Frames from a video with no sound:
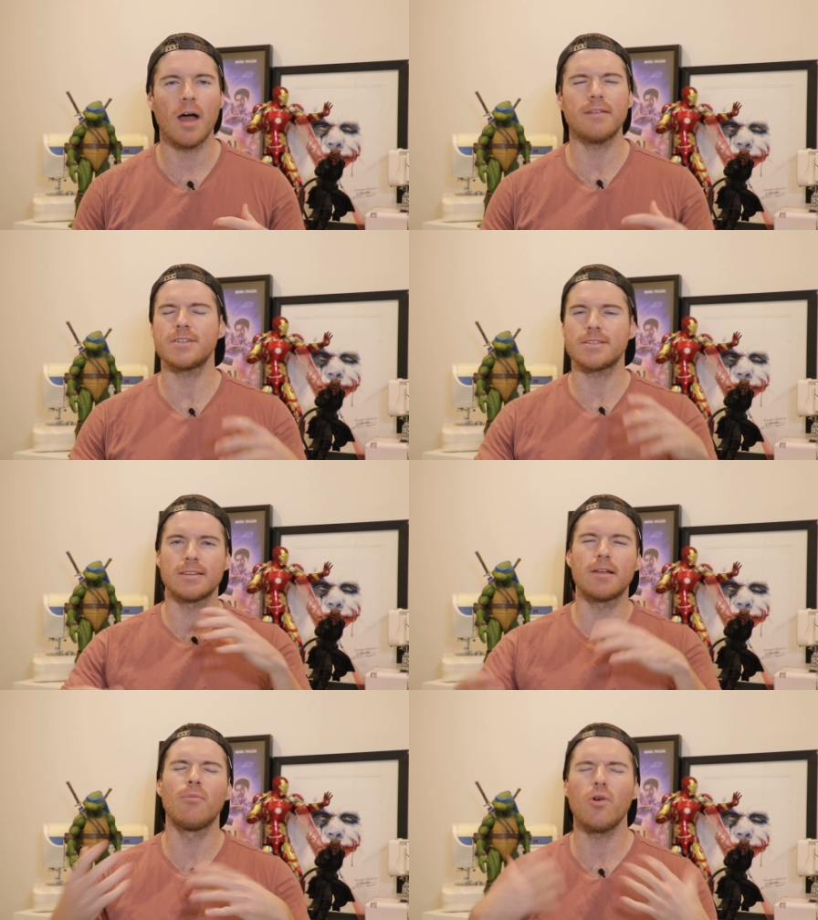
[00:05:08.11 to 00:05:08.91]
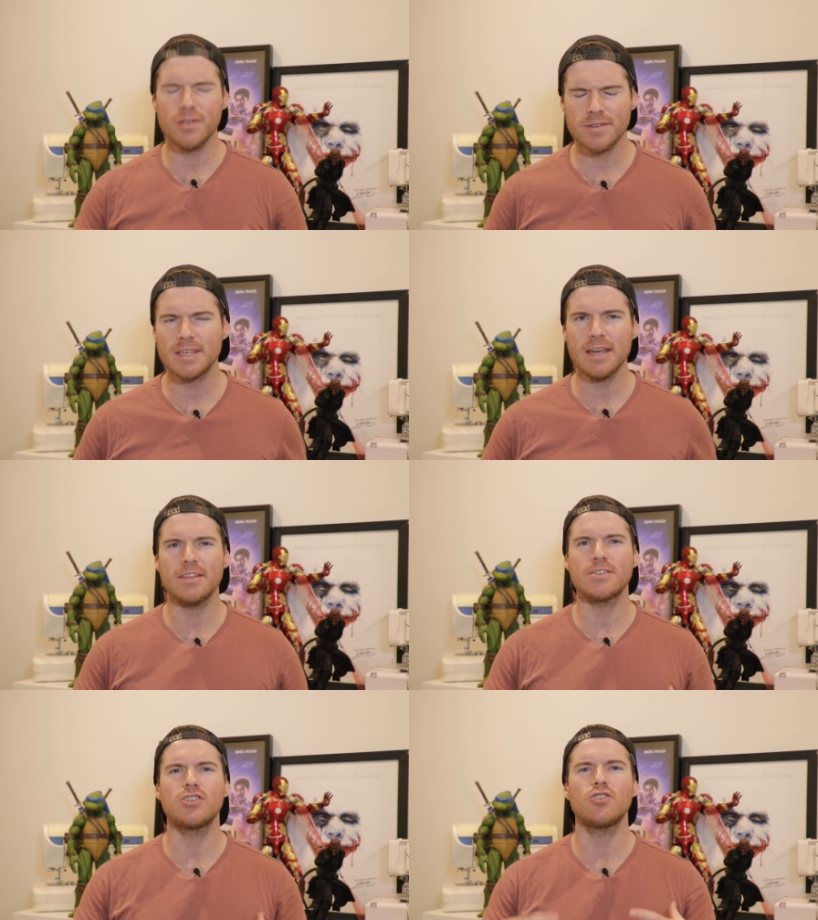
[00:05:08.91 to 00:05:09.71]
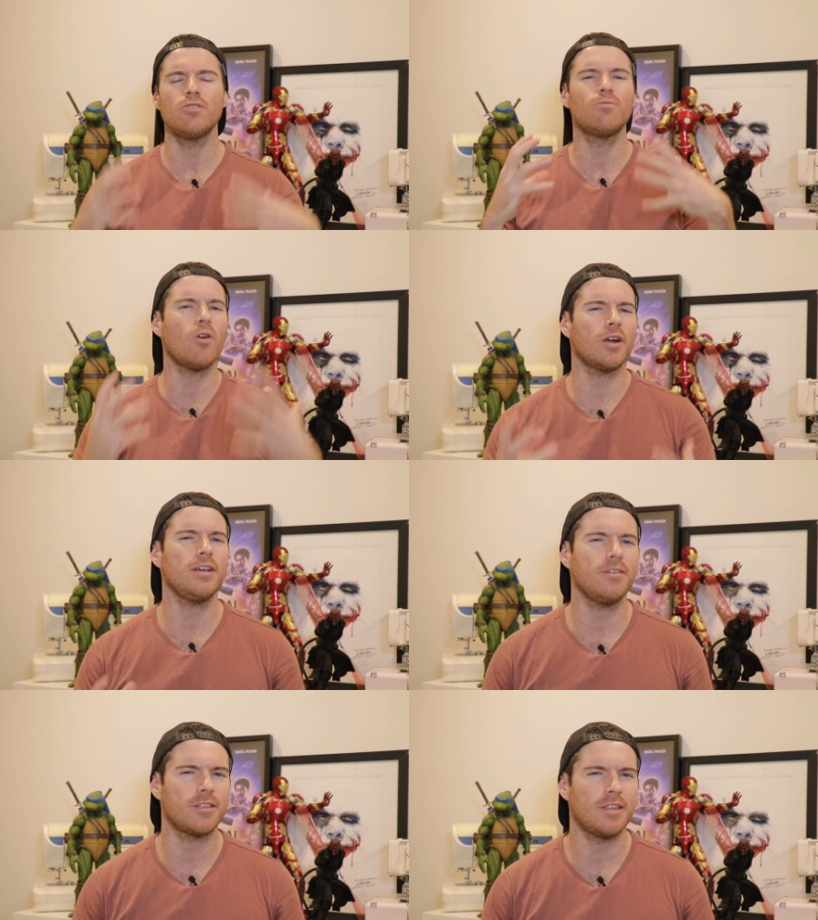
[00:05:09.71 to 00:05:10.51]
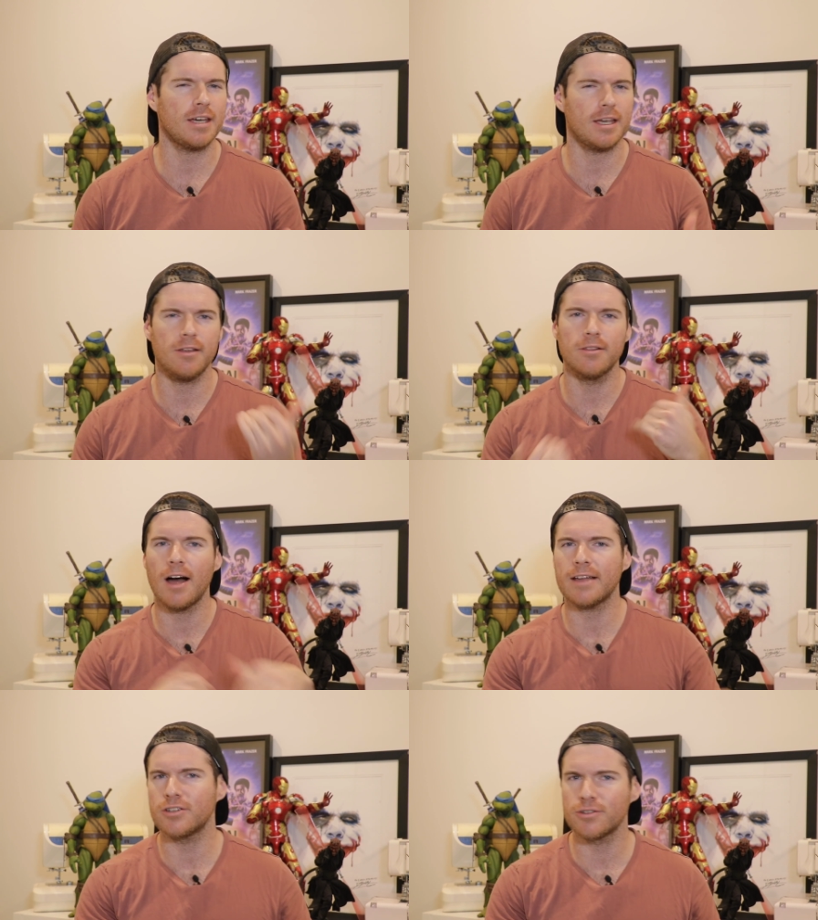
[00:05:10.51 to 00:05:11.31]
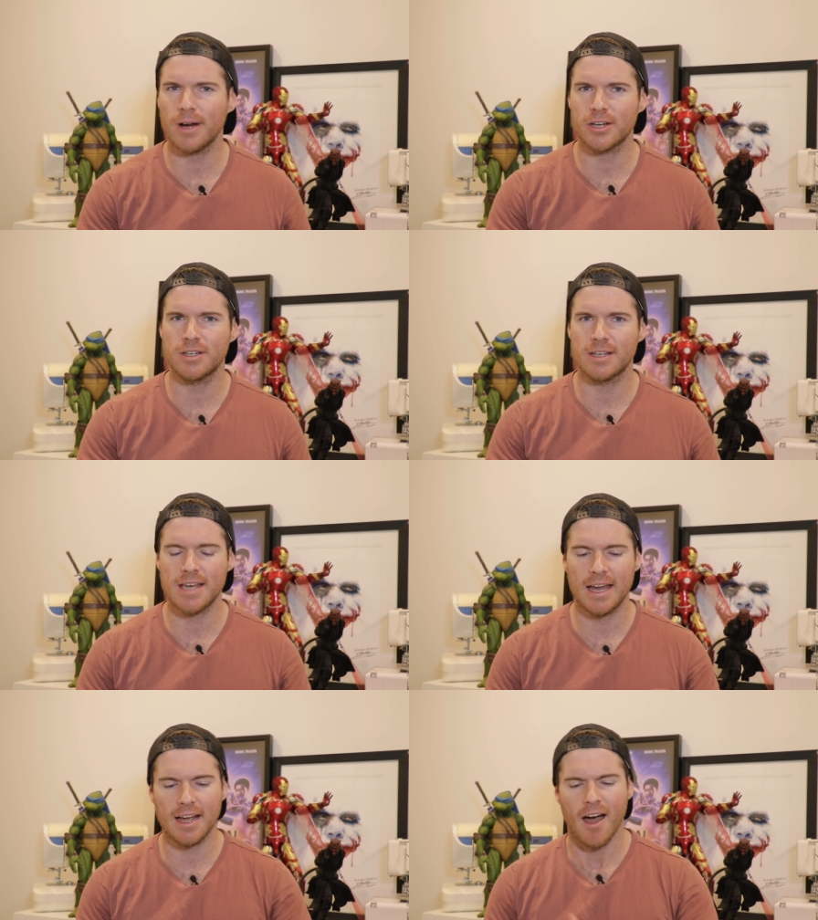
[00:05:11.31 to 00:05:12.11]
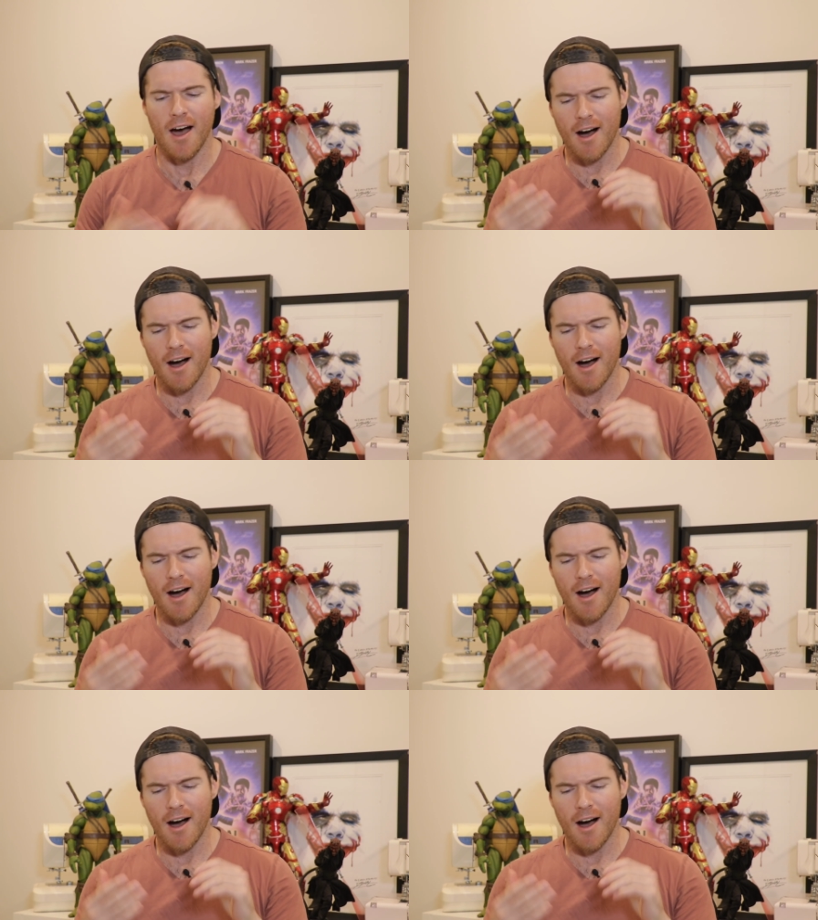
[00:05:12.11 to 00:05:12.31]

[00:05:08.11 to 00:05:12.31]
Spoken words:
and just the more you see this suit, what are you thinking? You like the direction it's heading?